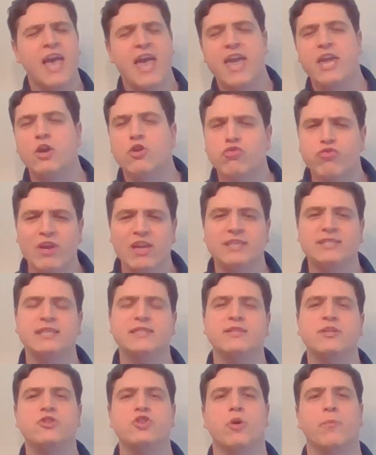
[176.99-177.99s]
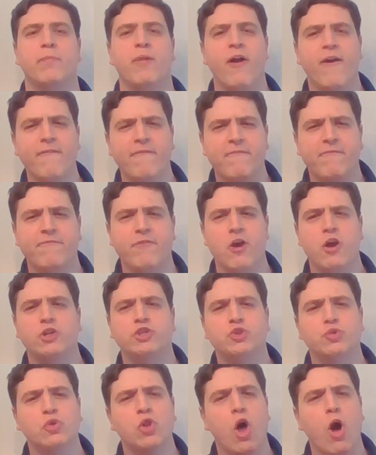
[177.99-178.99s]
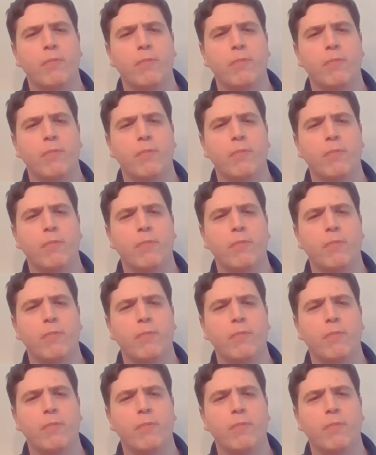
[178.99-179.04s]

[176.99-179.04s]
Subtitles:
increases the number of virtual